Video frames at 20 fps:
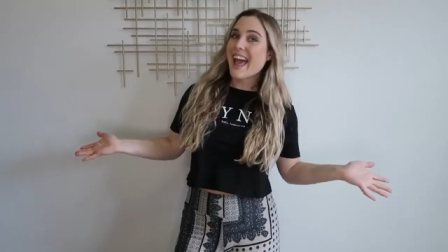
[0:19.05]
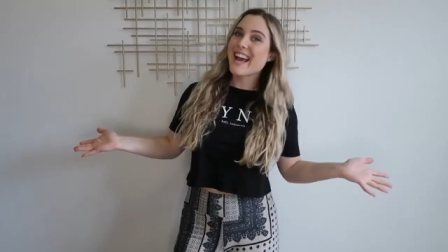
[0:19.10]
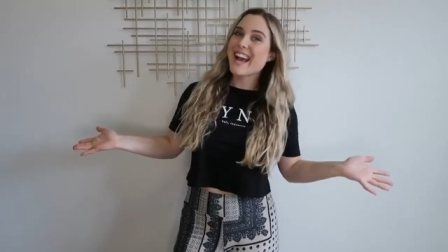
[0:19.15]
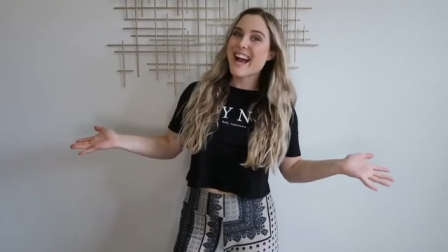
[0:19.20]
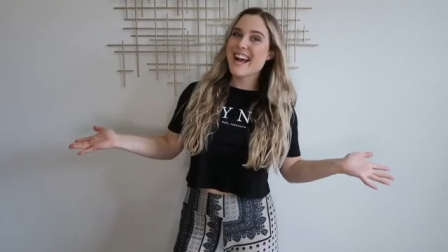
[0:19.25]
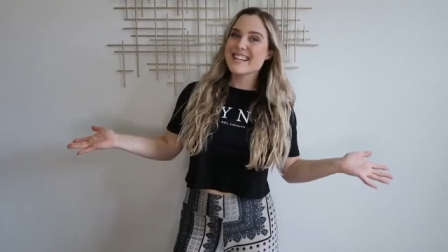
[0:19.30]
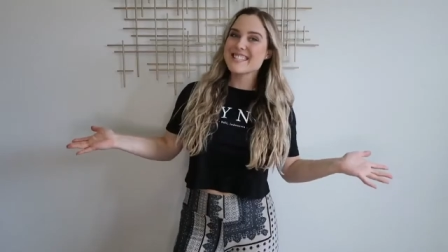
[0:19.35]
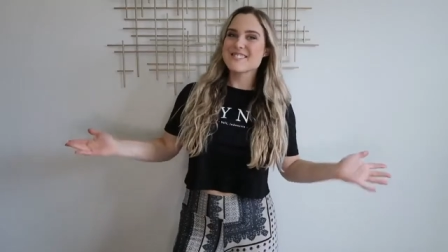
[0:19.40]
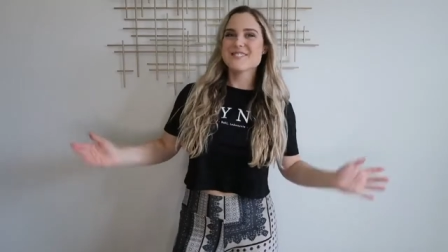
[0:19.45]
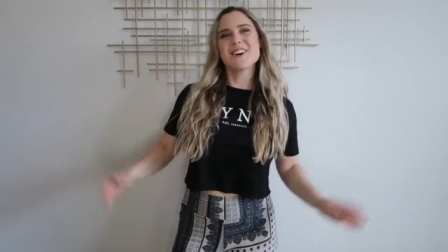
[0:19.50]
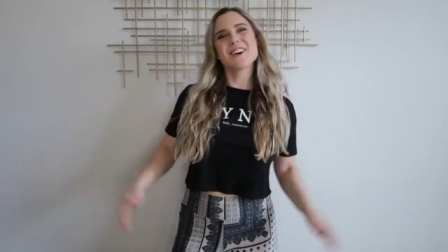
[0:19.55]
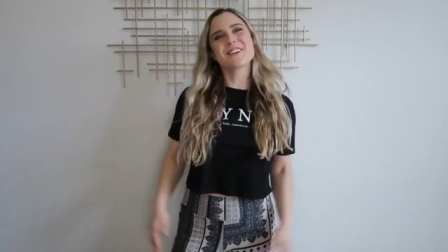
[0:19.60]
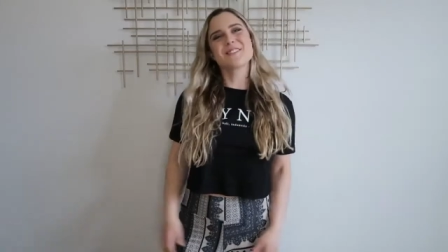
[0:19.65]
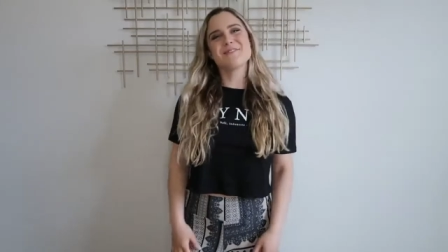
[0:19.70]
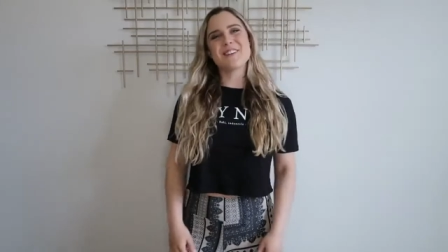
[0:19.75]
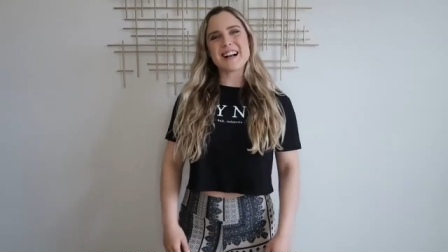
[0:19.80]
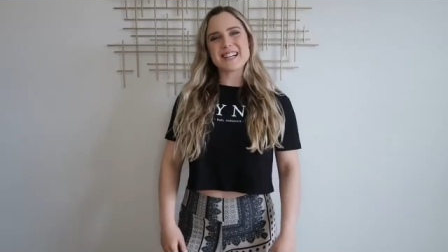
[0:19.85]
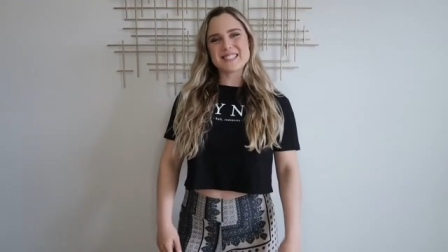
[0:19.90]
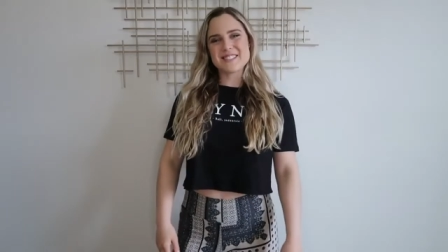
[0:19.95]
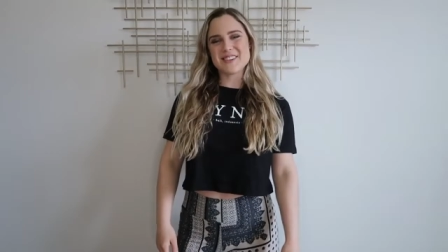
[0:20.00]
Hey guys,
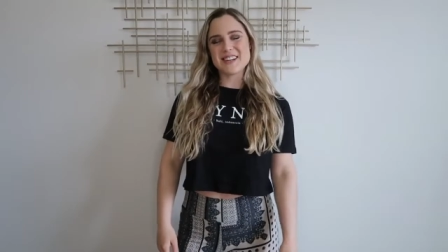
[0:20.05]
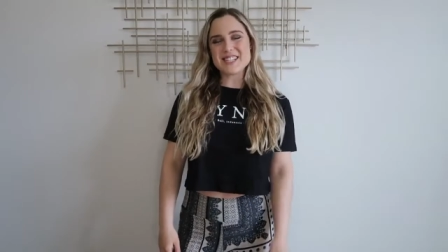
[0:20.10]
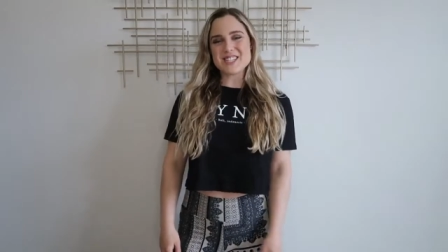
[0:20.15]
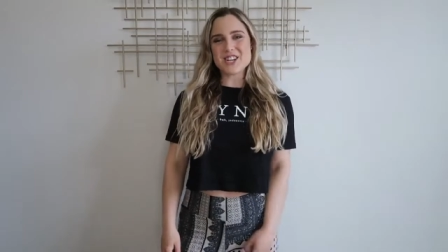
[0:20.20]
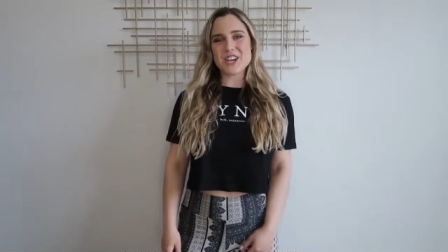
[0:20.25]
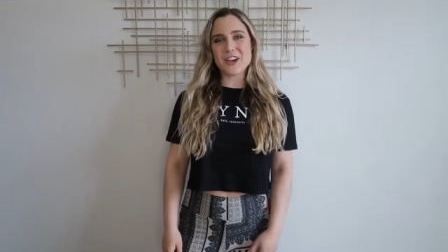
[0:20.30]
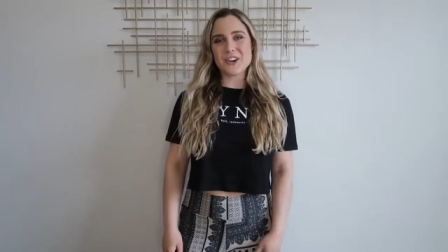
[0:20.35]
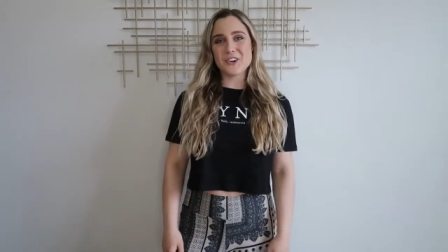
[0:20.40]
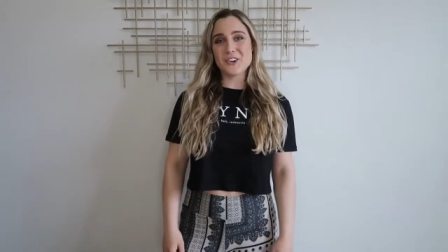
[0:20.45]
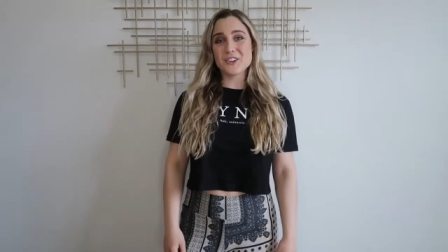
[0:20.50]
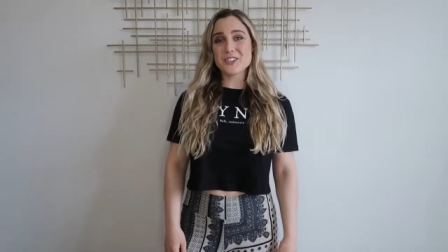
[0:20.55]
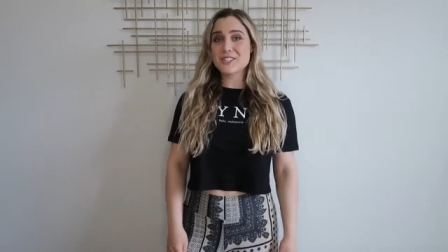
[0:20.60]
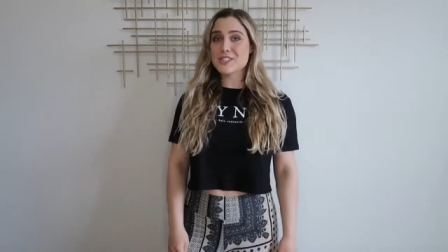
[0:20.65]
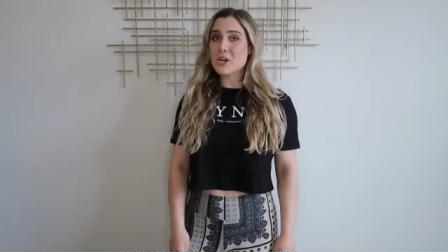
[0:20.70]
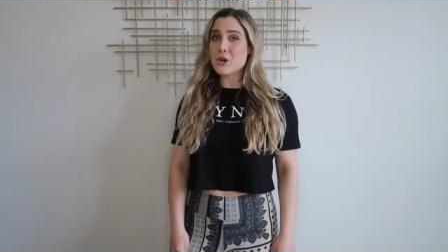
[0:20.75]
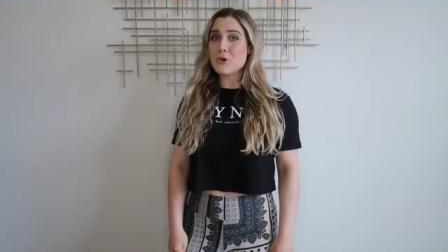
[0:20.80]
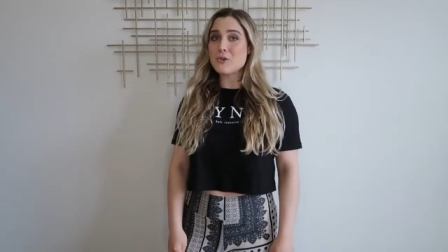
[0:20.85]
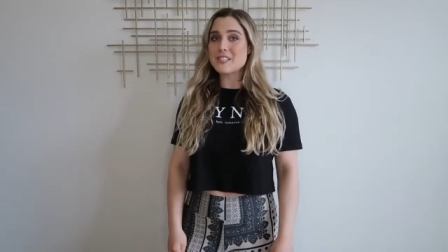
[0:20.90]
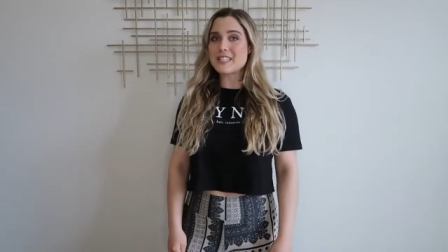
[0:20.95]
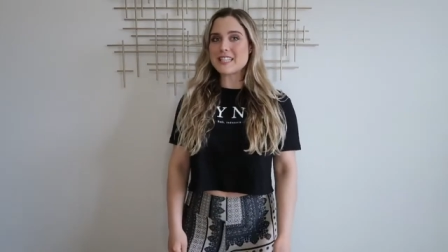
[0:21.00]
welcome back to my channel.
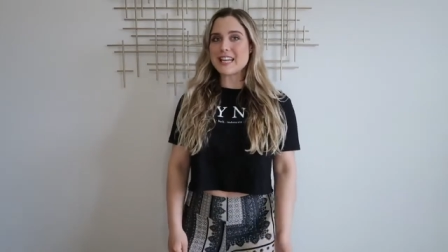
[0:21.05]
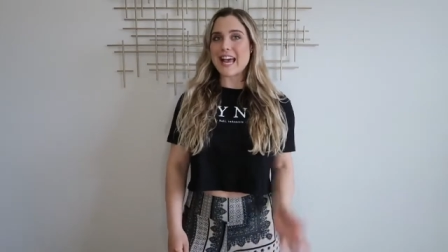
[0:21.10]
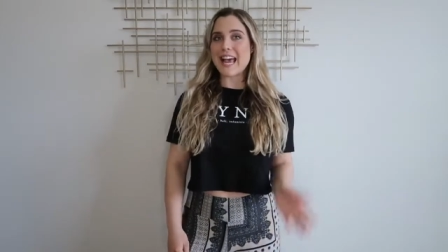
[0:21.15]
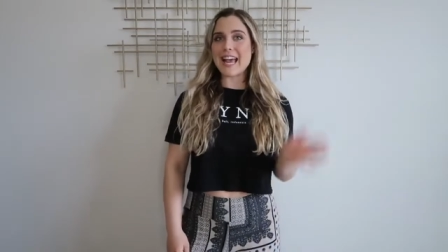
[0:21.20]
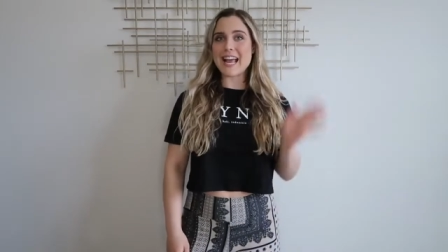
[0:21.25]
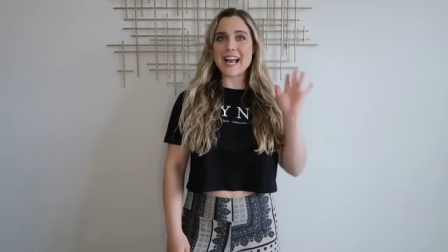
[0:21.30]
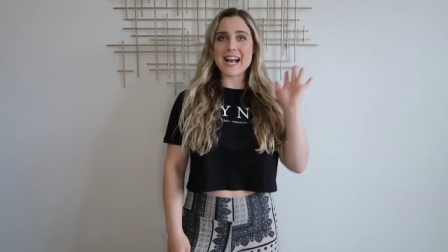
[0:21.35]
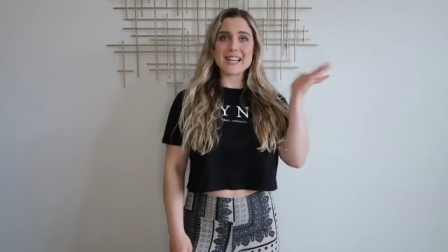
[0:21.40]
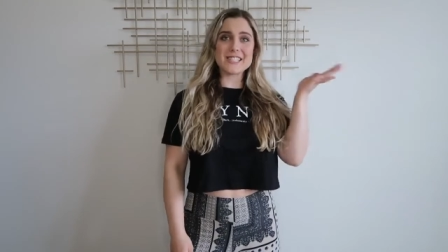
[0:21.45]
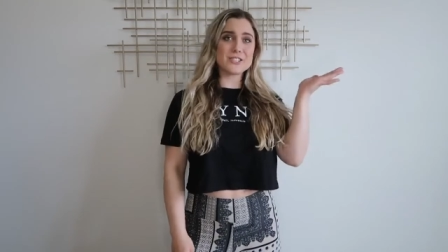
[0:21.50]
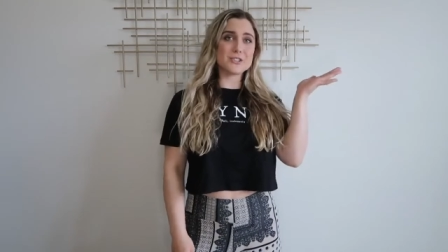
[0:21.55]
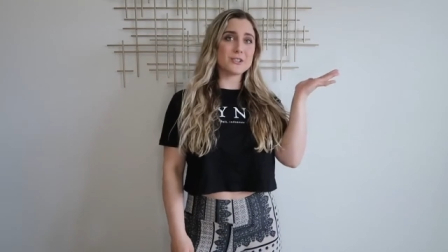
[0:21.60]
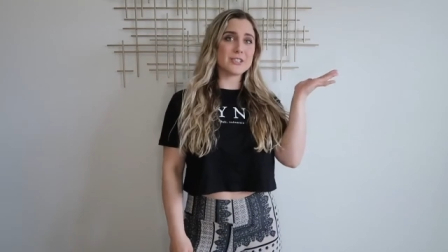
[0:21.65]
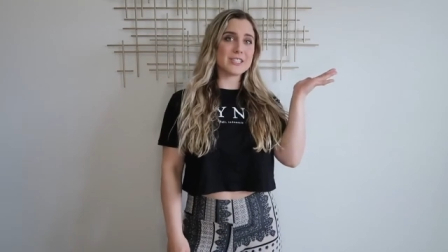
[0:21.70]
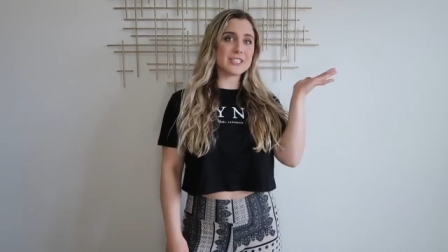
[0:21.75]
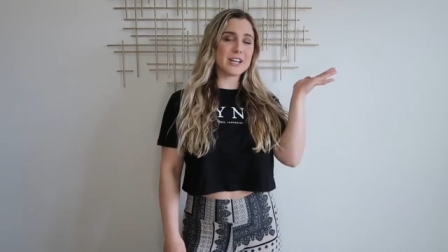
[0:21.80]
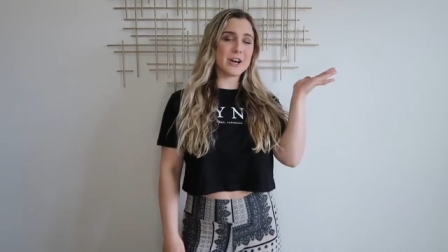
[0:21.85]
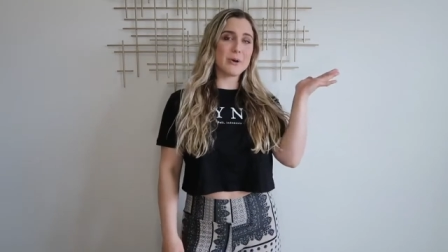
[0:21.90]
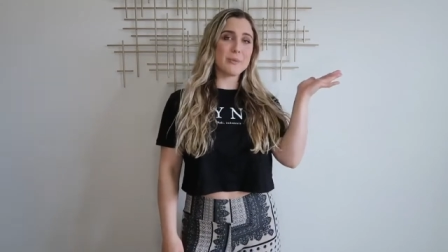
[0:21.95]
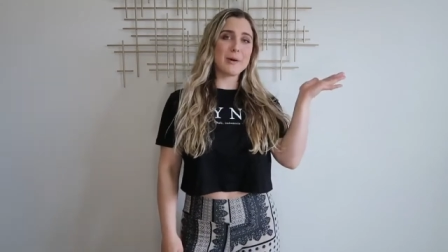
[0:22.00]
So today, as you
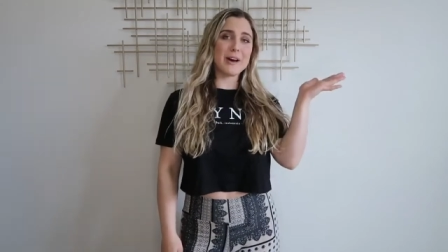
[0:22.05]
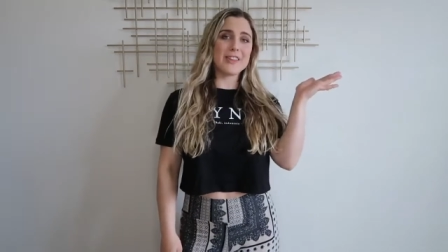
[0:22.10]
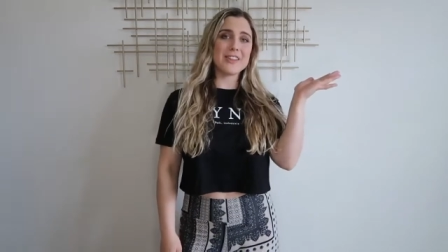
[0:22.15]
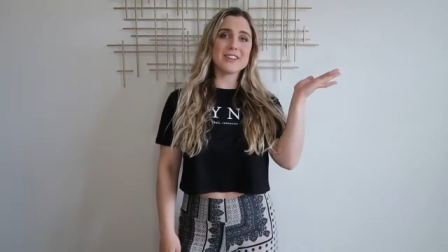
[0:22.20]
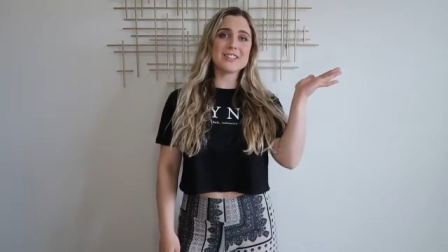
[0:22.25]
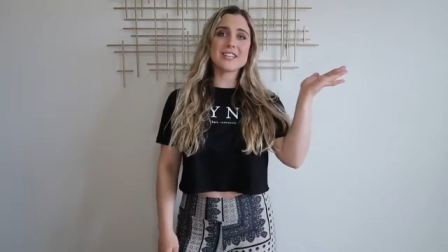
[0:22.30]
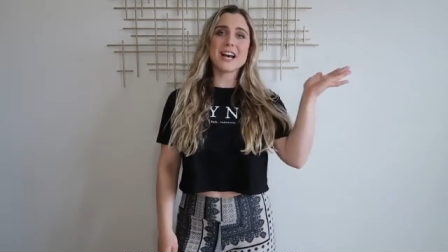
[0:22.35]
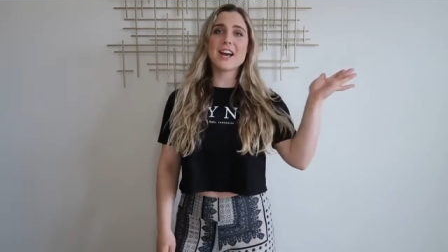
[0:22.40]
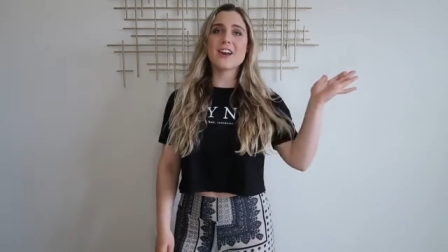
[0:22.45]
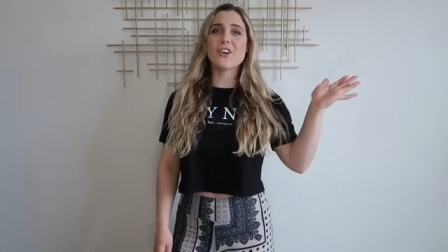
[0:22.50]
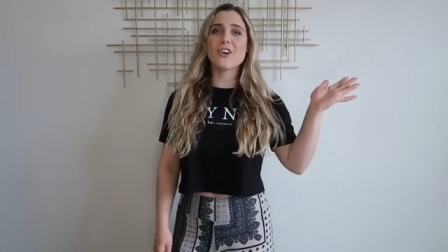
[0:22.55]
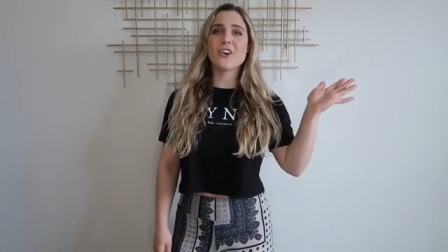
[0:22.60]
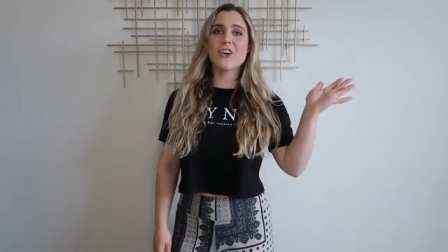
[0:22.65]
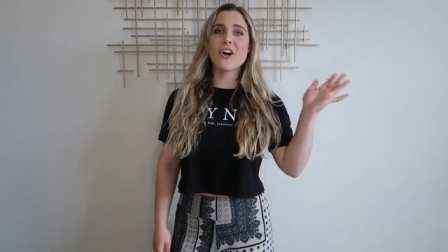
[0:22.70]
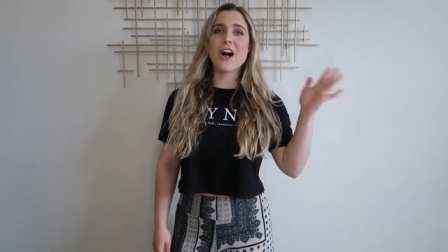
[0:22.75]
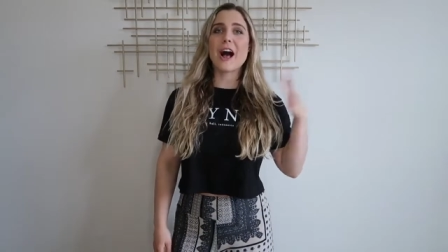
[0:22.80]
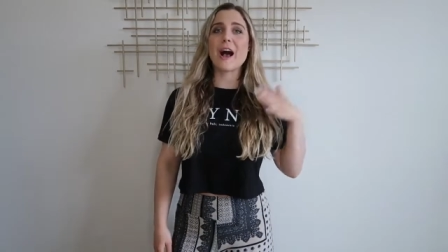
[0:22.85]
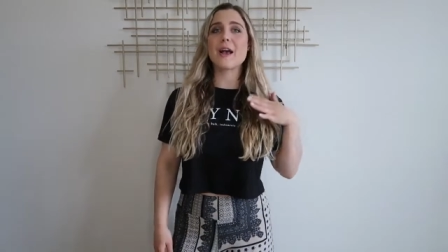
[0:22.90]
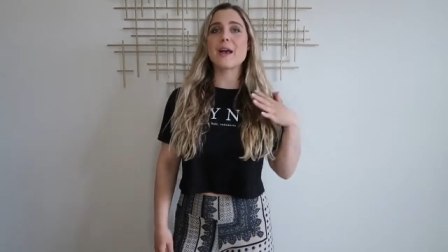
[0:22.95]
can tell by the title,